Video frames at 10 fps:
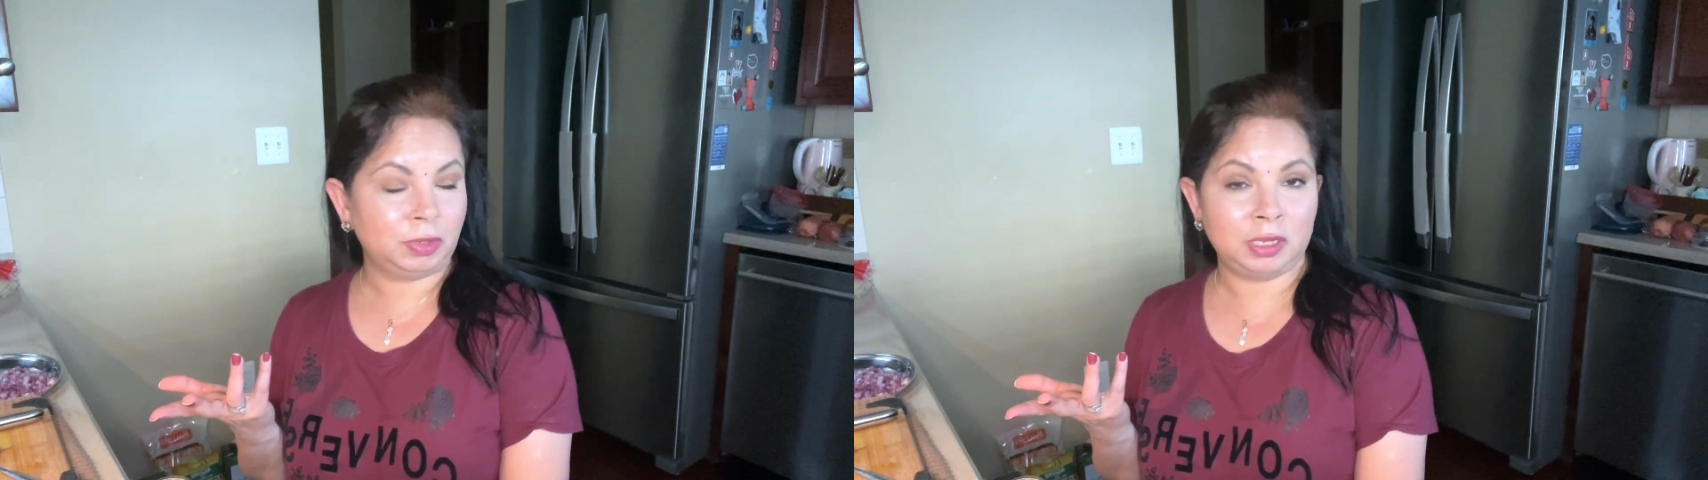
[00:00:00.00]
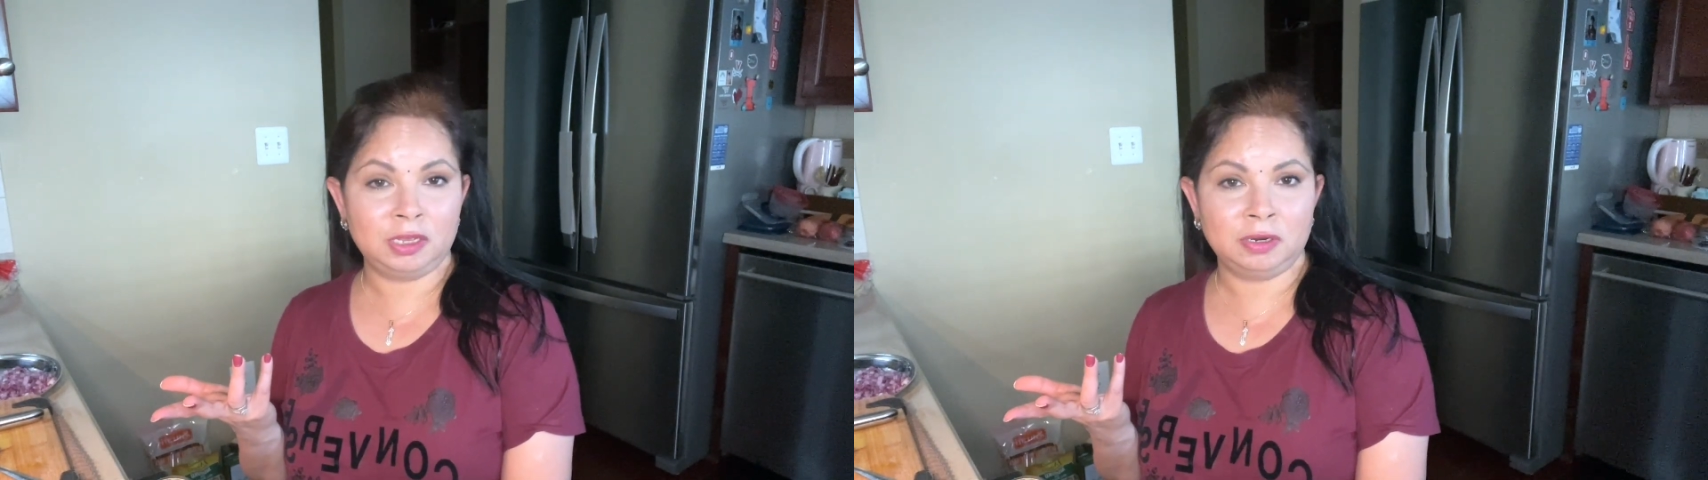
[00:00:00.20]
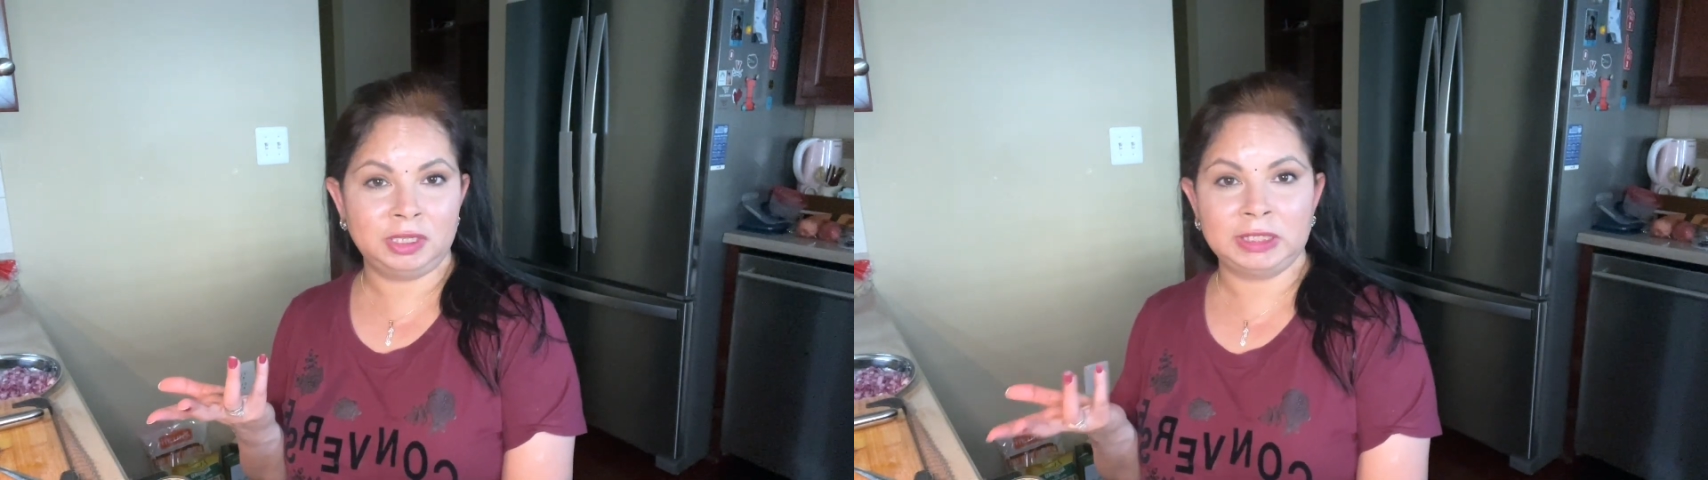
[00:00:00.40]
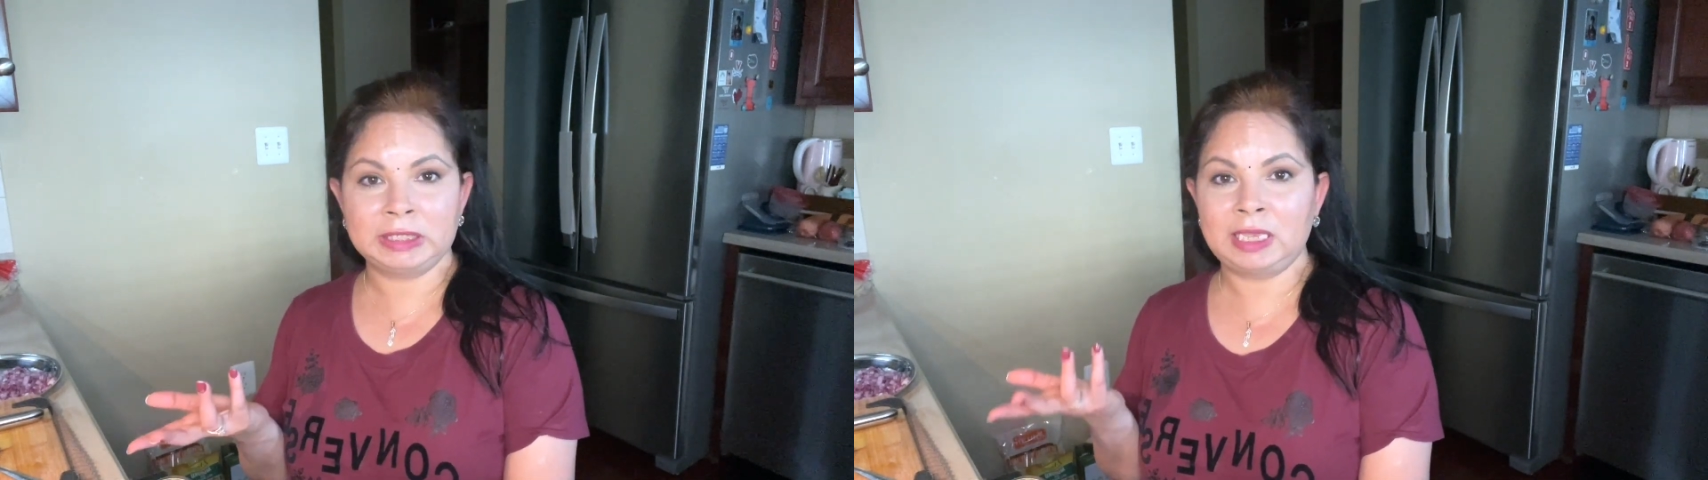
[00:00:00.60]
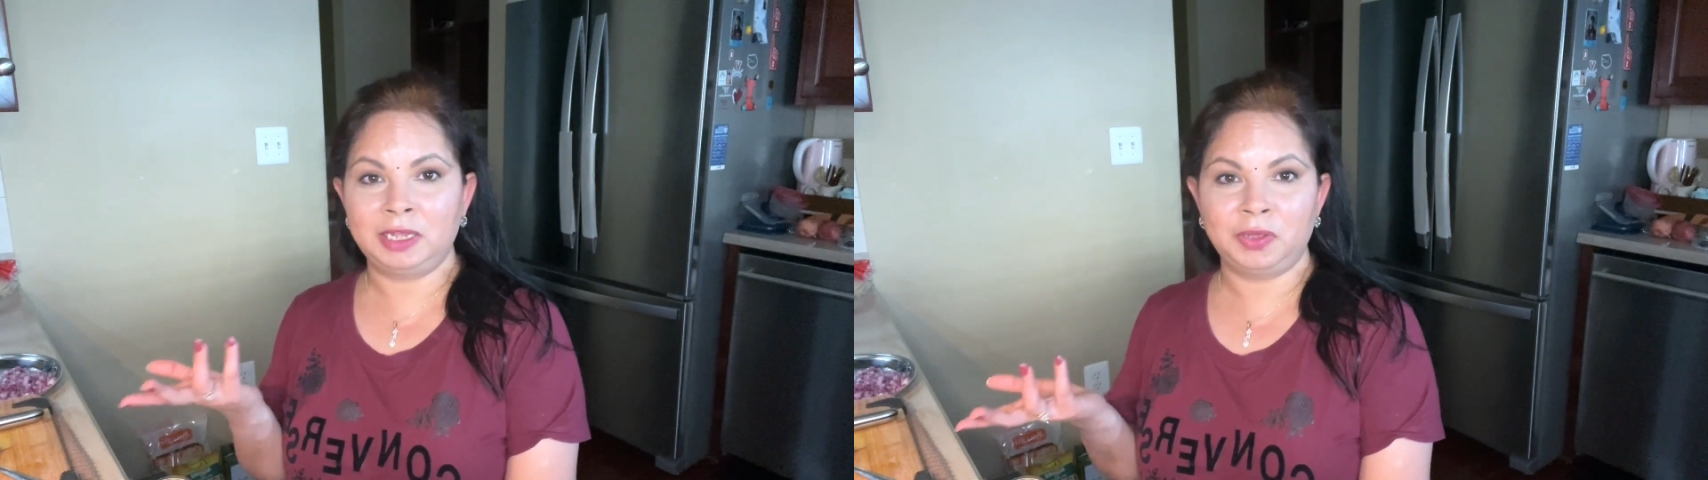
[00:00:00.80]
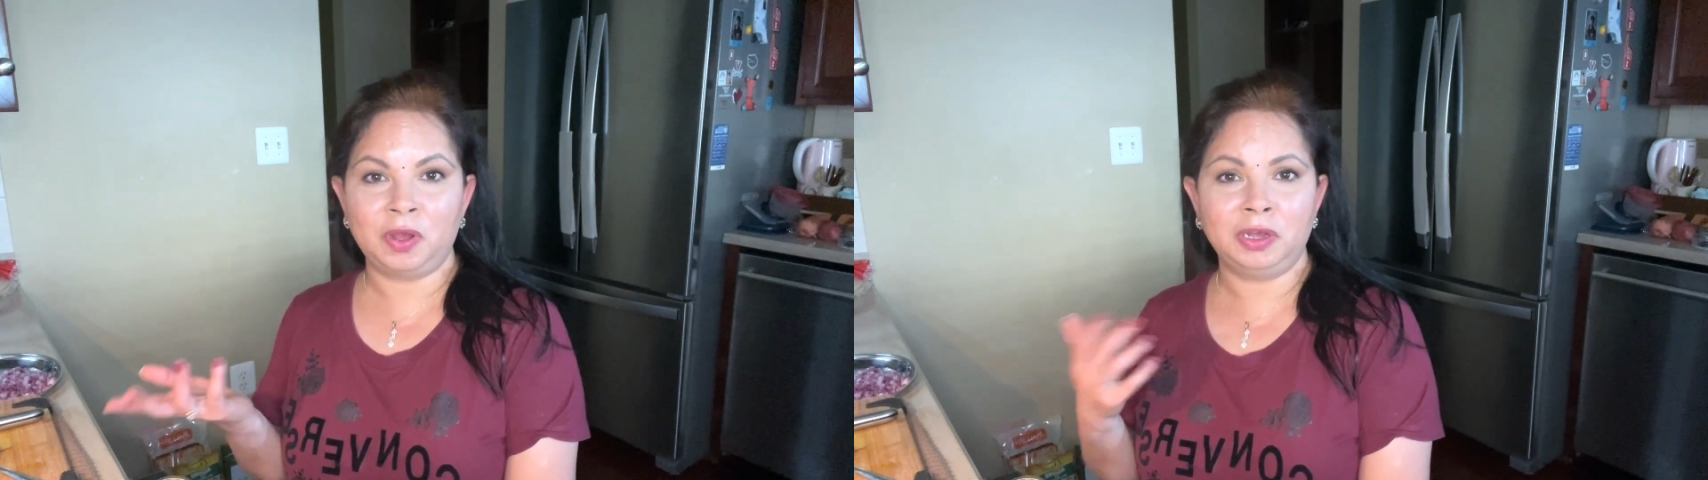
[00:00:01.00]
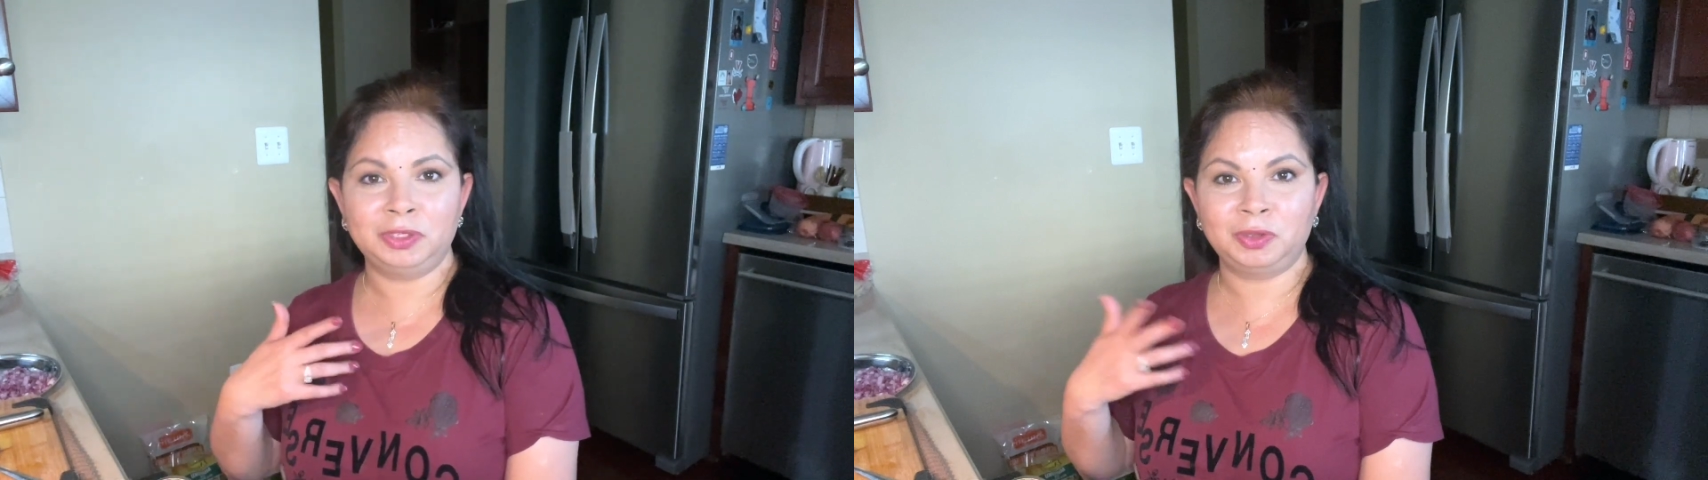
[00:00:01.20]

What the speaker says: here is getting hot,